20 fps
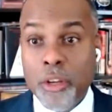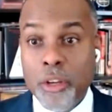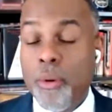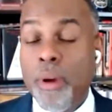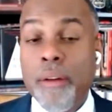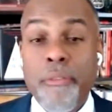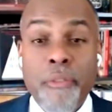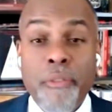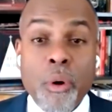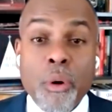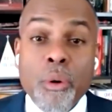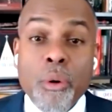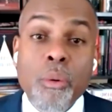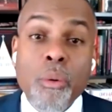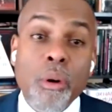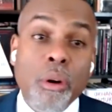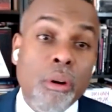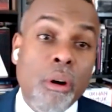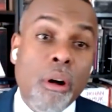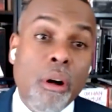You have folk
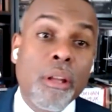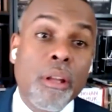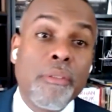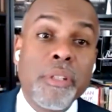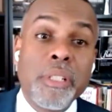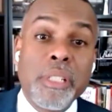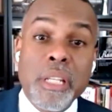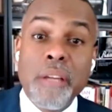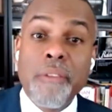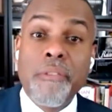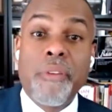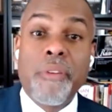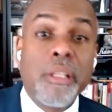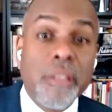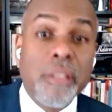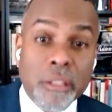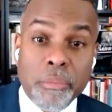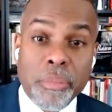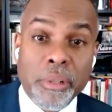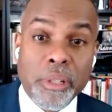who are calling for
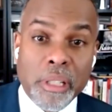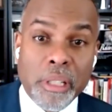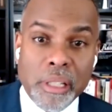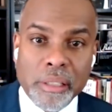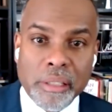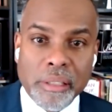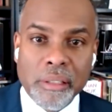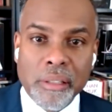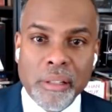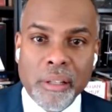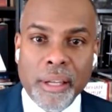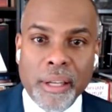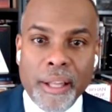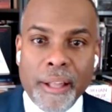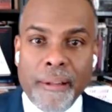defund the police,